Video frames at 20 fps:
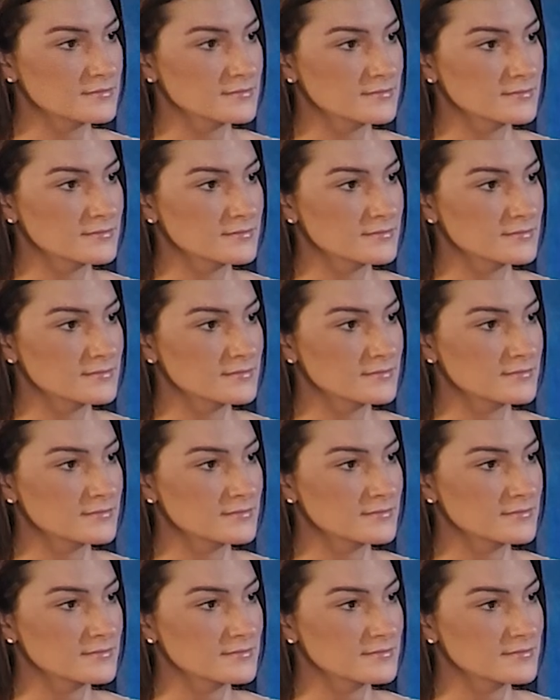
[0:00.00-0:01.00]

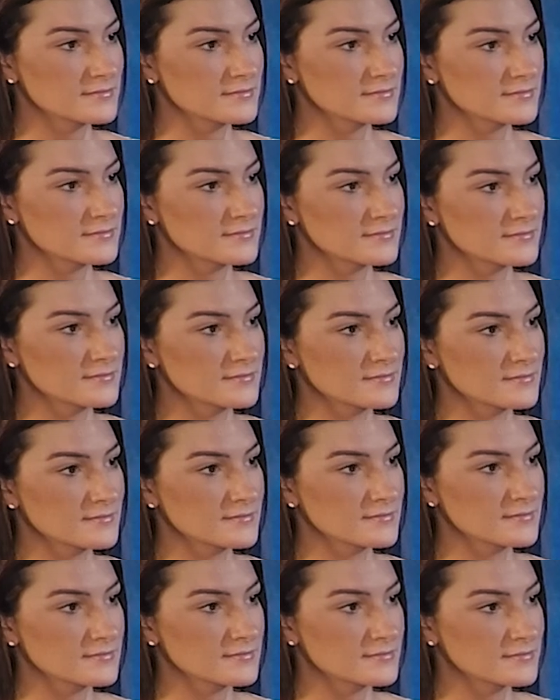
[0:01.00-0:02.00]

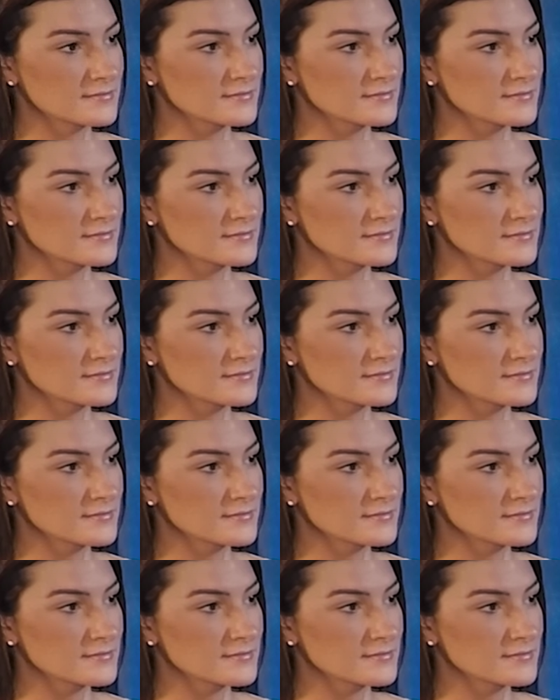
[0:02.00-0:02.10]
The person shown says nothing.